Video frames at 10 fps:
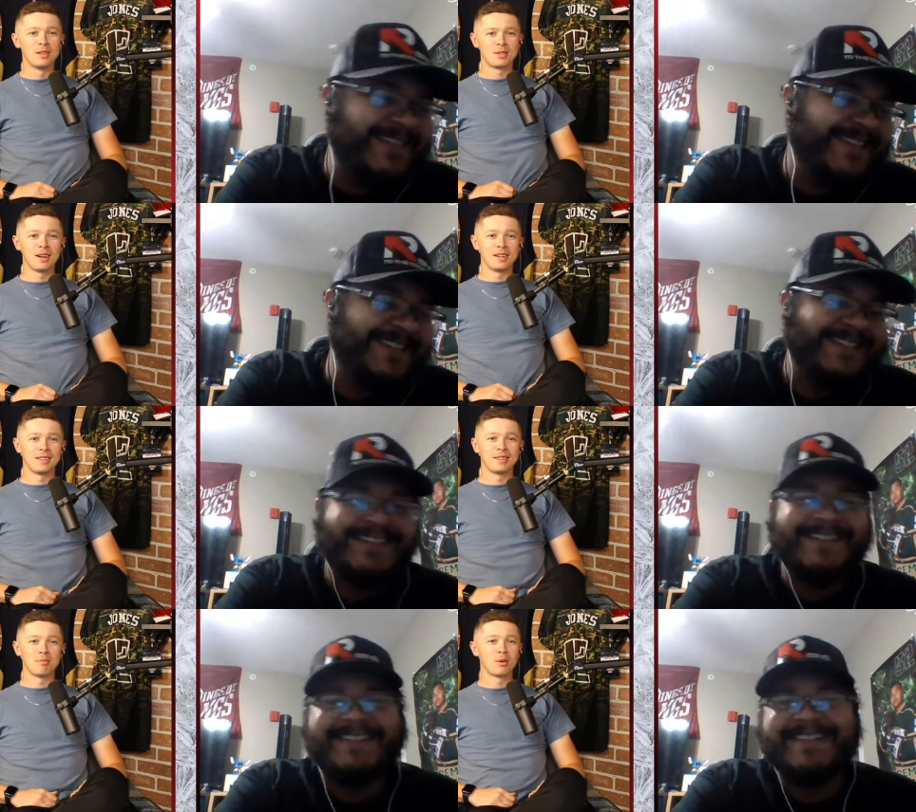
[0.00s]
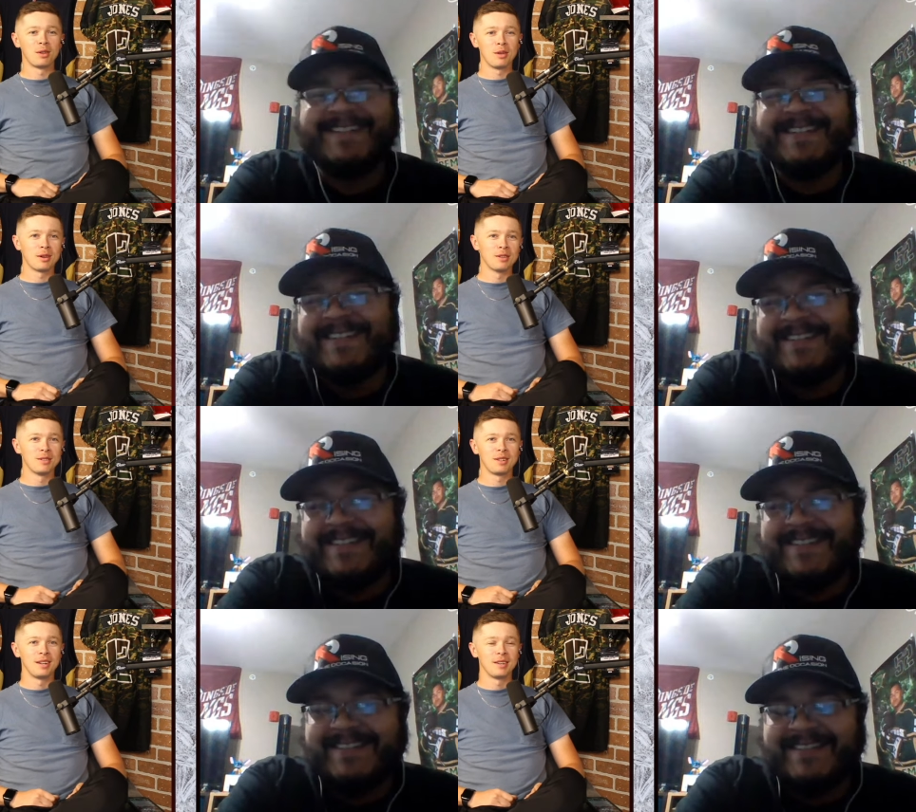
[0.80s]
Speaker 1: striked, poorly called
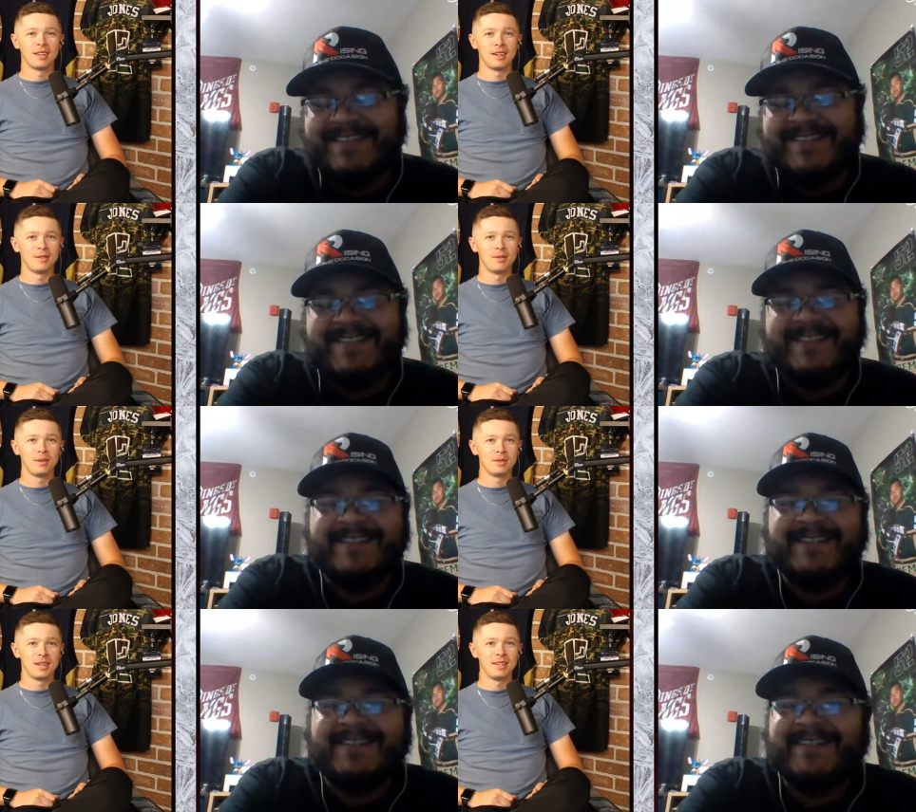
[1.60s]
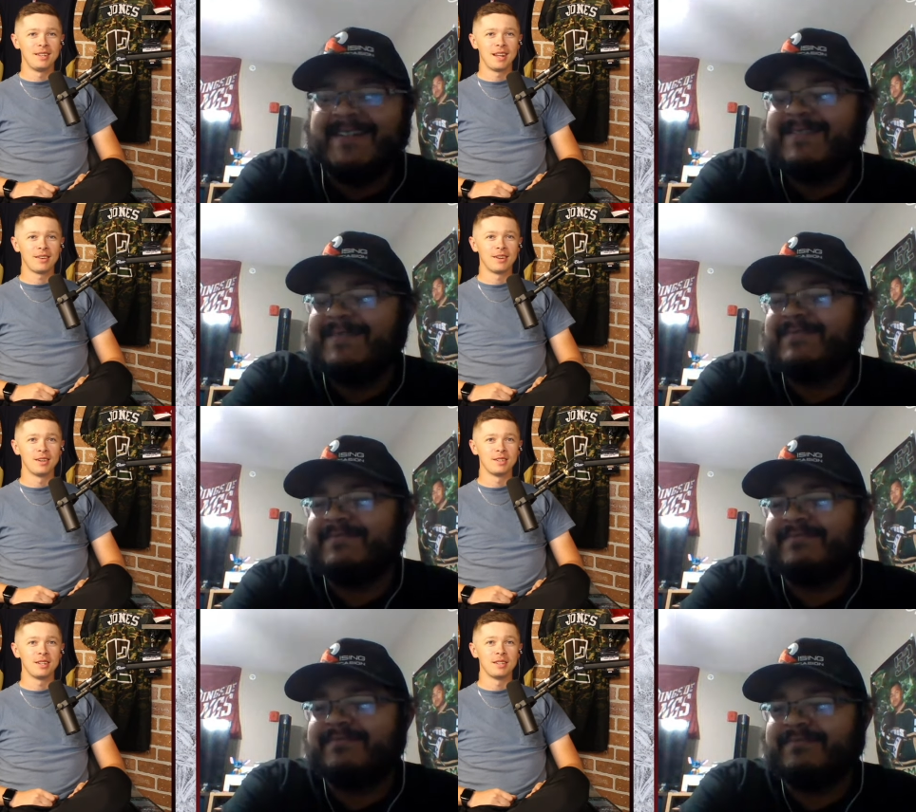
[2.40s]
strike. Uh, uh, it was like down at
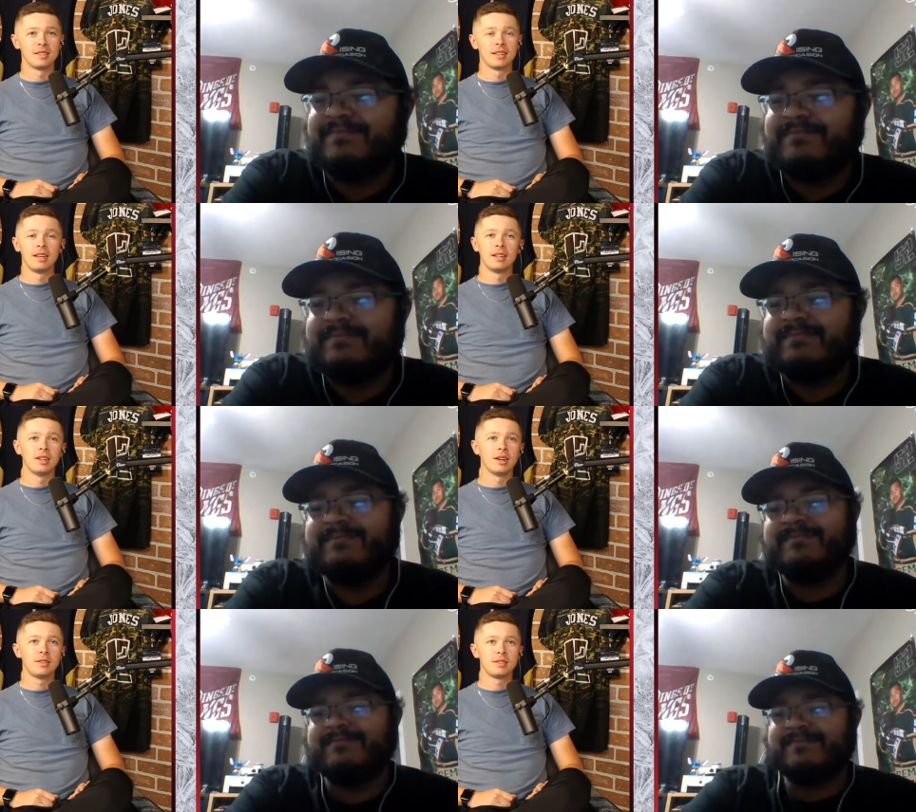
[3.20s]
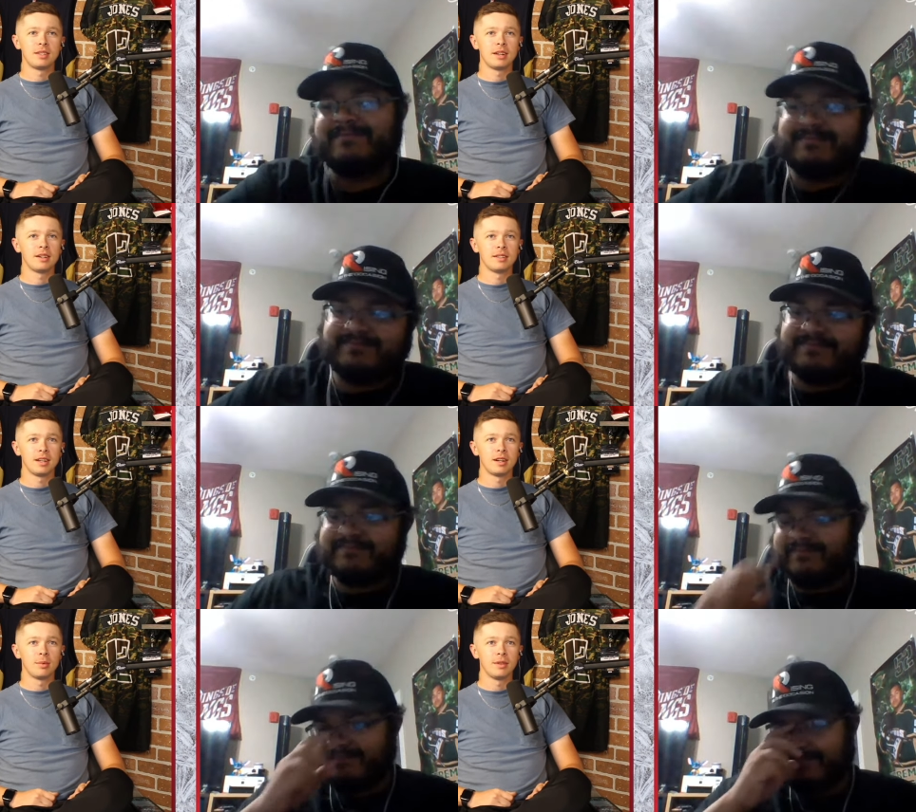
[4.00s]
her shins. No, it's ter
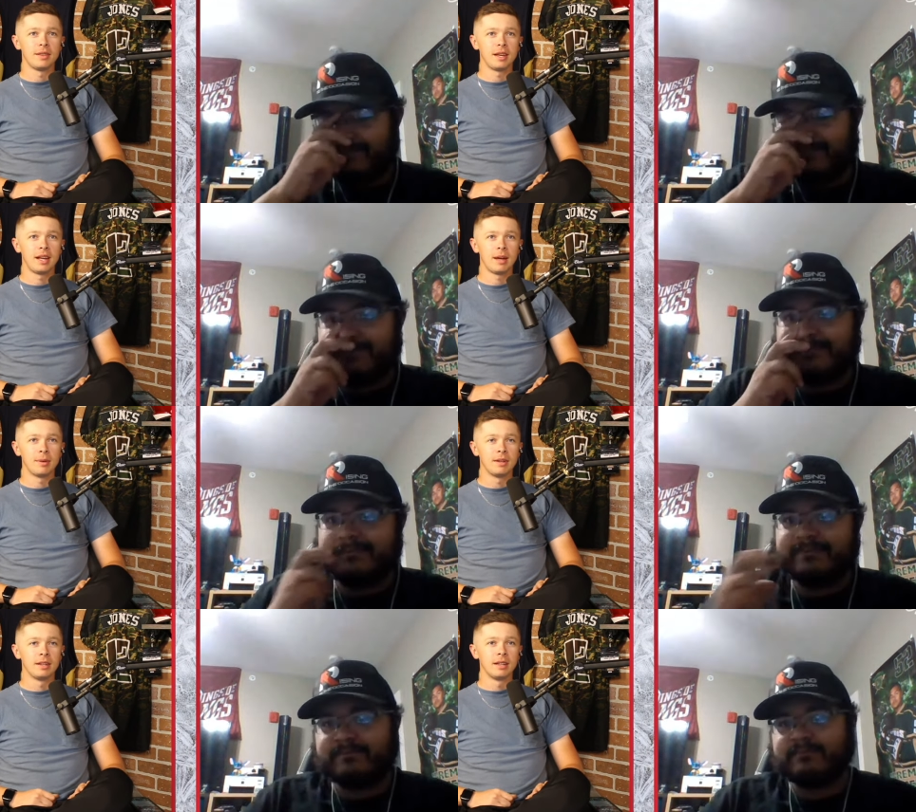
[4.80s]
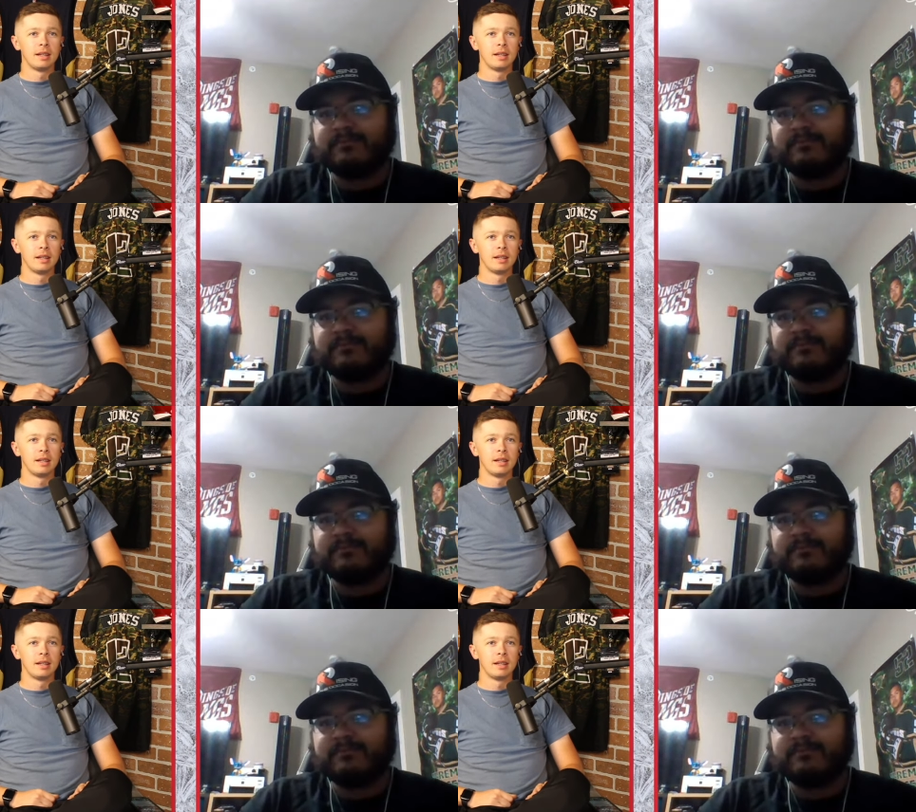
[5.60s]
terrible that that happened.